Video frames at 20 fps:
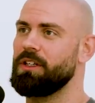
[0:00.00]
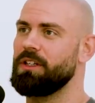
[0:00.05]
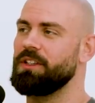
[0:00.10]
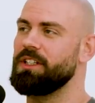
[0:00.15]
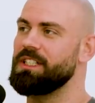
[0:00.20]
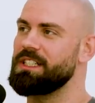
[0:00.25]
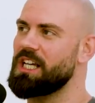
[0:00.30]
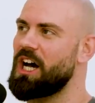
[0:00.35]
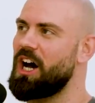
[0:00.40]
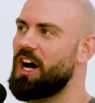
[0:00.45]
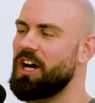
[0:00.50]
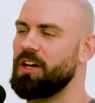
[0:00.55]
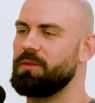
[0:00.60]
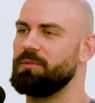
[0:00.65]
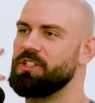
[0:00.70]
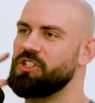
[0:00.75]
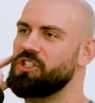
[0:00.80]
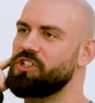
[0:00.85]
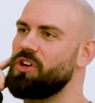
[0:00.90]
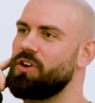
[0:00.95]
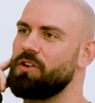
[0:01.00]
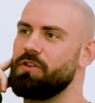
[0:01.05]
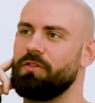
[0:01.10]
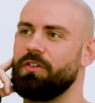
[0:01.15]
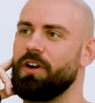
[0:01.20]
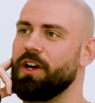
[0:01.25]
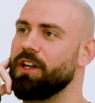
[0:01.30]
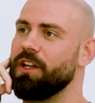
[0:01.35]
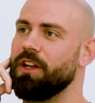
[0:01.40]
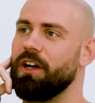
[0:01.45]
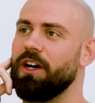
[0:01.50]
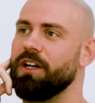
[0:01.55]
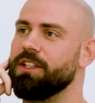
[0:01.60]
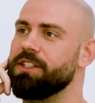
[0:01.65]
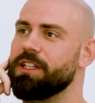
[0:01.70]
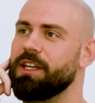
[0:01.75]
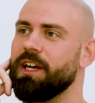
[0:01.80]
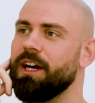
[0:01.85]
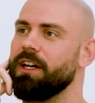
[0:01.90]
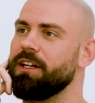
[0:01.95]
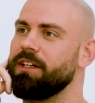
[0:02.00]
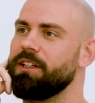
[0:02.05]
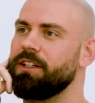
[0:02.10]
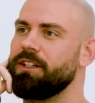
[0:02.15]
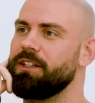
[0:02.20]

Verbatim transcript: The time is so fucking hard to get.